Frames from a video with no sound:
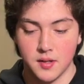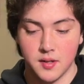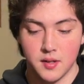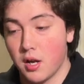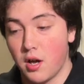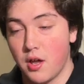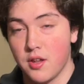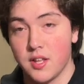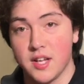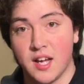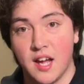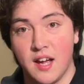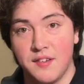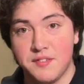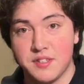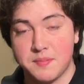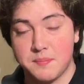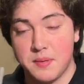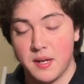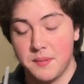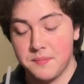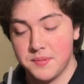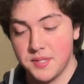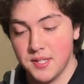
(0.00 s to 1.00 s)
All they have is
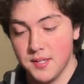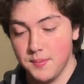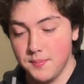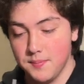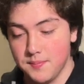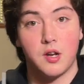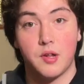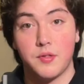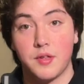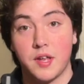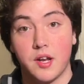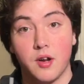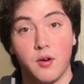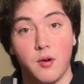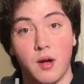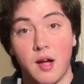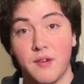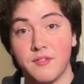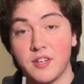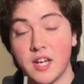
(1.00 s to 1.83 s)
Pepsi. They don't have